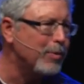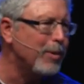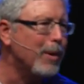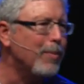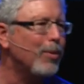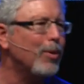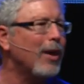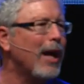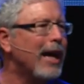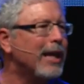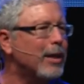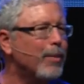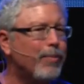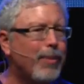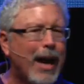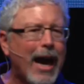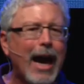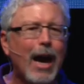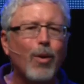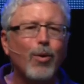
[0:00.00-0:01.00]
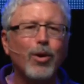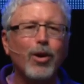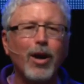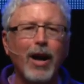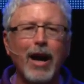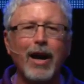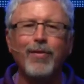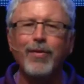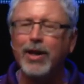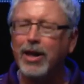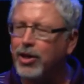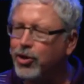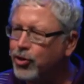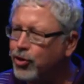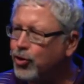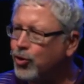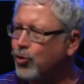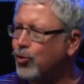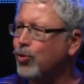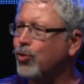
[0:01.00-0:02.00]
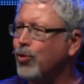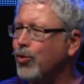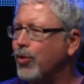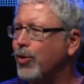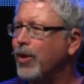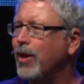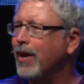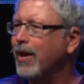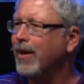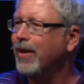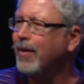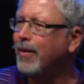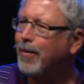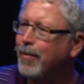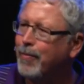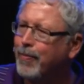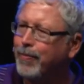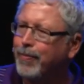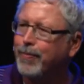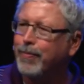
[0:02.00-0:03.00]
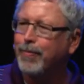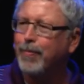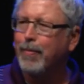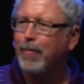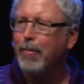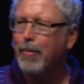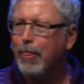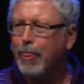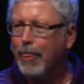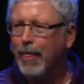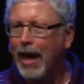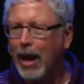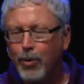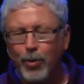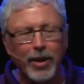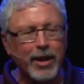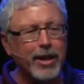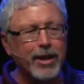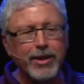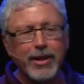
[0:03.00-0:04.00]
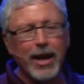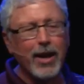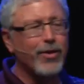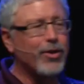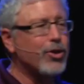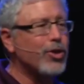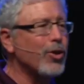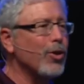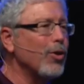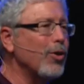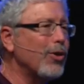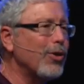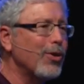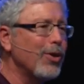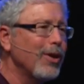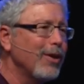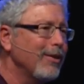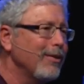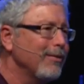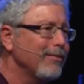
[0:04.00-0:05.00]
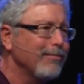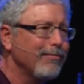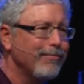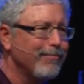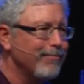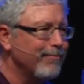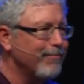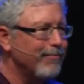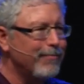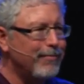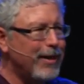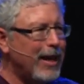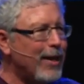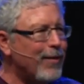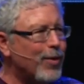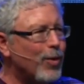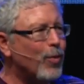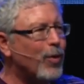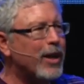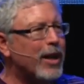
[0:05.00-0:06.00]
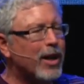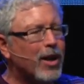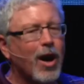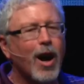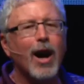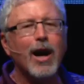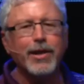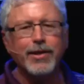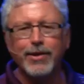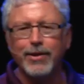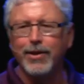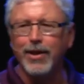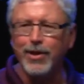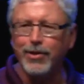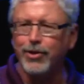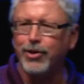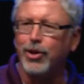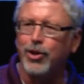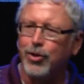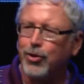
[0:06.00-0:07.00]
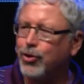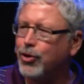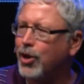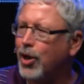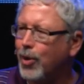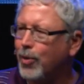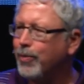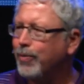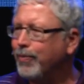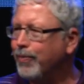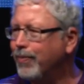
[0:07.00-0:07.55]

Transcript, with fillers: people and the power of his truth. And we're going to tell the truth even when it costs us to do so.